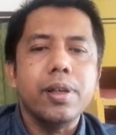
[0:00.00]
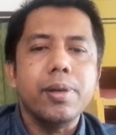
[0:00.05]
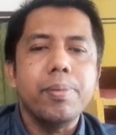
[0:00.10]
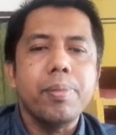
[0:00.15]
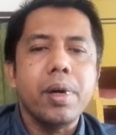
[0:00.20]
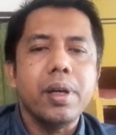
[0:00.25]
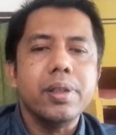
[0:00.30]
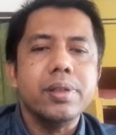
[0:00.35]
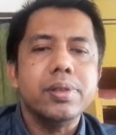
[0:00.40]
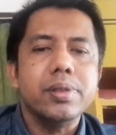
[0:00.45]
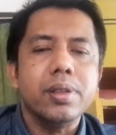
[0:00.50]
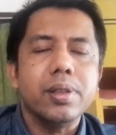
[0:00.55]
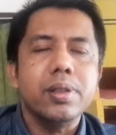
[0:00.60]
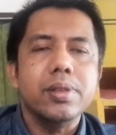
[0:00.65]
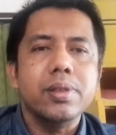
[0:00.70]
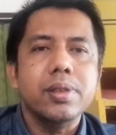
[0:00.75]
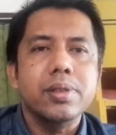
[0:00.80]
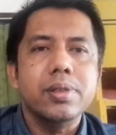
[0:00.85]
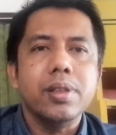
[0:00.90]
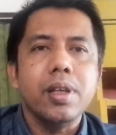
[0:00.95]
master
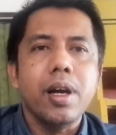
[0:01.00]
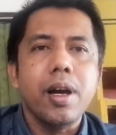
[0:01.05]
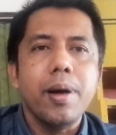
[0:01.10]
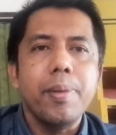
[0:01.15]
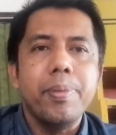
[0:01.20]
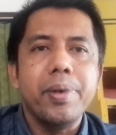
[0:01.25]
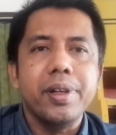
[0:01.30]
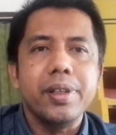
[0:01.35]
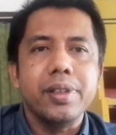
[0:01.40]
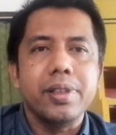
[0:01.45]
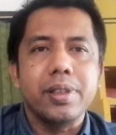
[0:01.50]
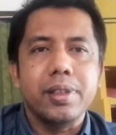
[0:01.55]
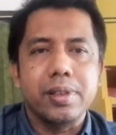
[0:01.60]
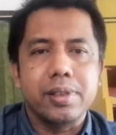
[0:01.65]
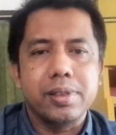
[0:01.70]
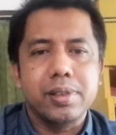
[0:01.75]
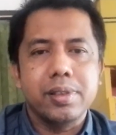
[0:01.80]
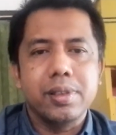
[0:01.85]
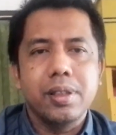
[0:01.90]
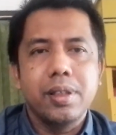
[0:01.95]
these
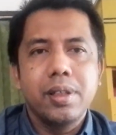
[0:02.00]
abilities.